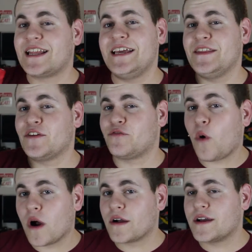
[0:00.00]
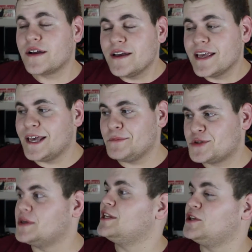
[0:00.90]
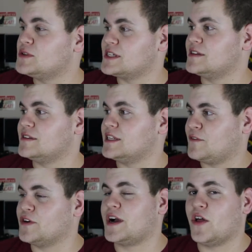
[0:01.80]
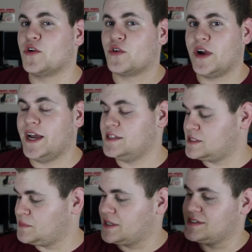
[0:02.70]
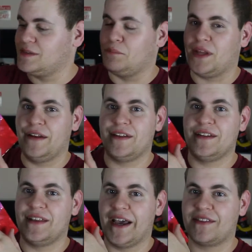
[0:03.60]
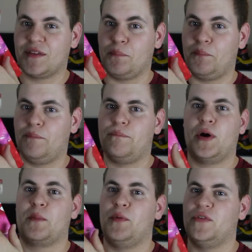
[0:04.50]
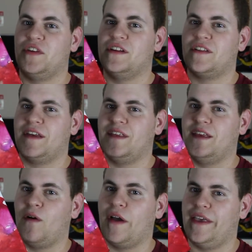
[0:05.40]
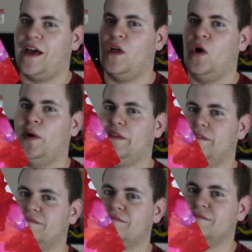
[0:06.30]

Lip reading: Clean the fork in between using the different colored crayons because it blended like the purples into like the yellow, and